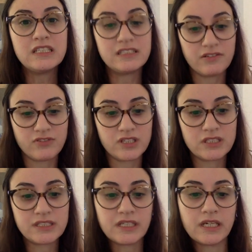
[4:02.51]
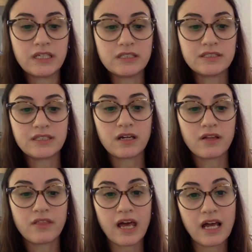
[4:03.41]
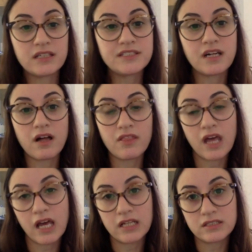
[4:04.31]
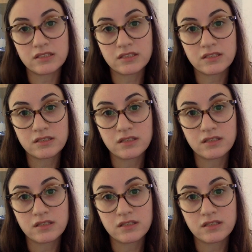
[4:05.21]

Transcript: difference is the S on the end